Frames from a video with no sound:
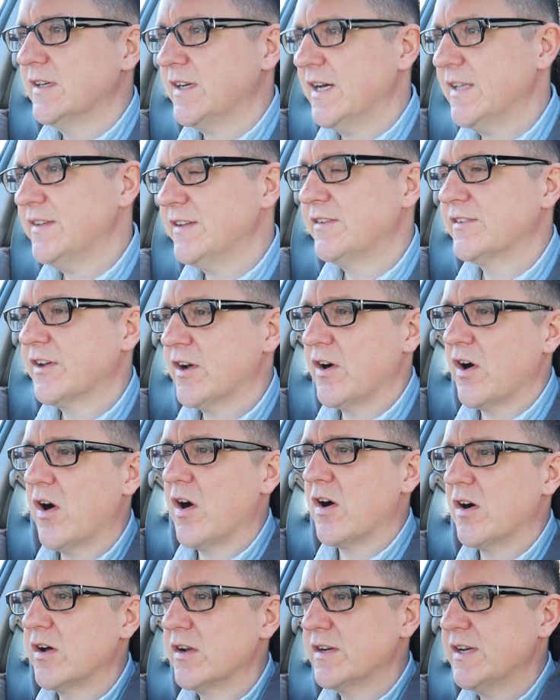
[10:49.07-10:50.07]
Had this
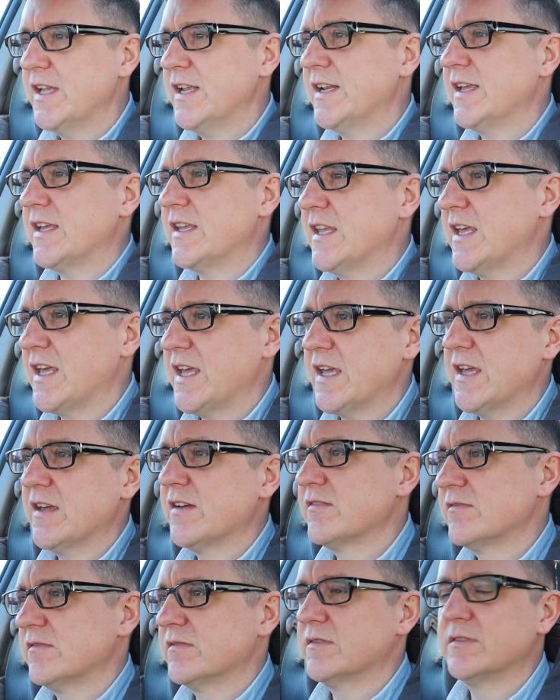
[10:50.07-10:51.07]
car nearly a year,
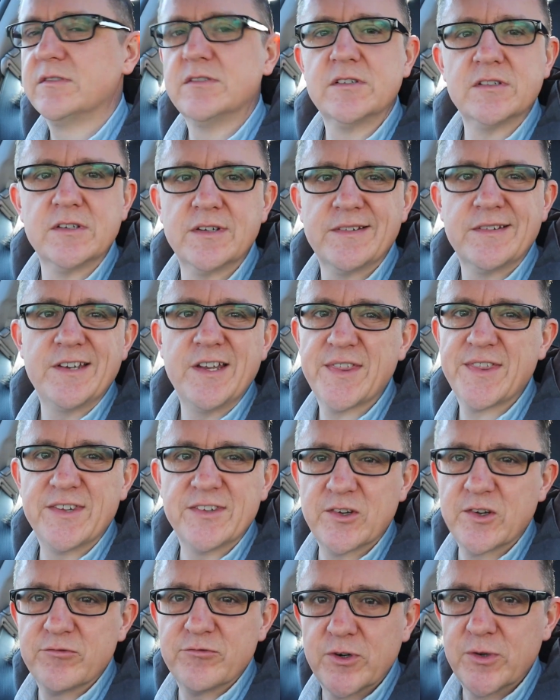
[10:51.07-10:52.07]

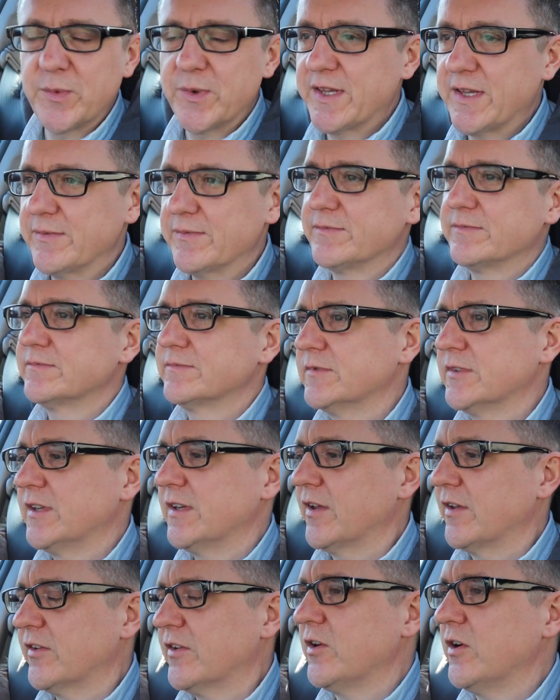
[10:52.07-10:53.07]
nothing's gone wrong with it.
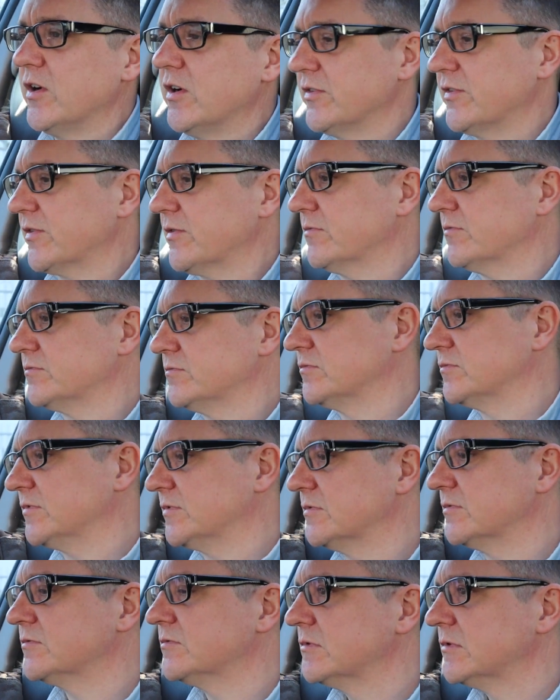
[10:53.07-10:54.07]
It's got
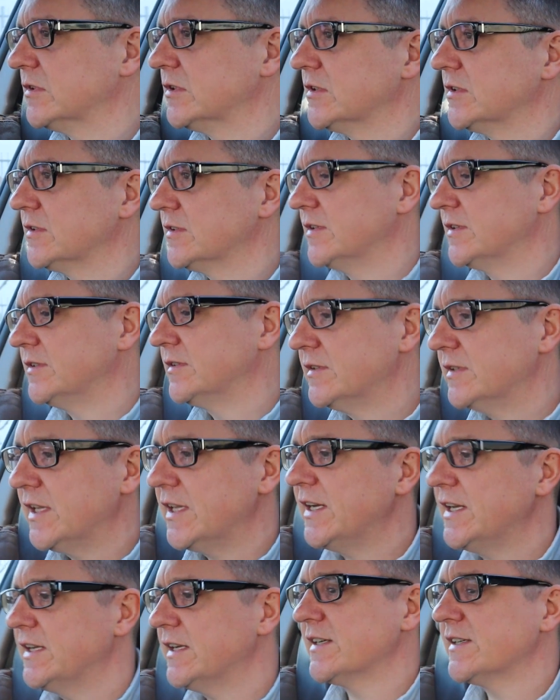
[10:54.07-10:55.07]

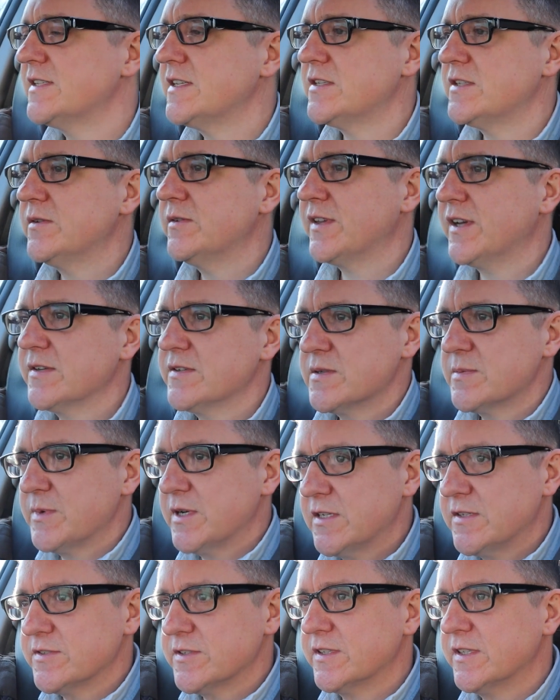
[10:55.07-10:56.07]
nearly 92,000
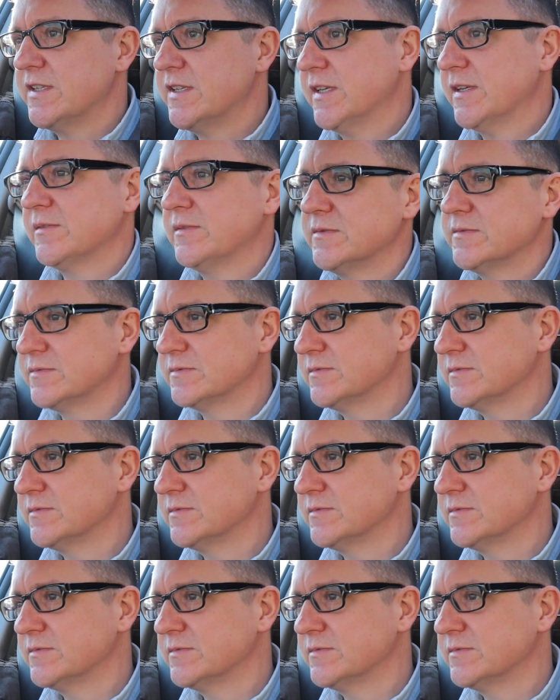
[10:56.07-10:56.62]
miles on it now.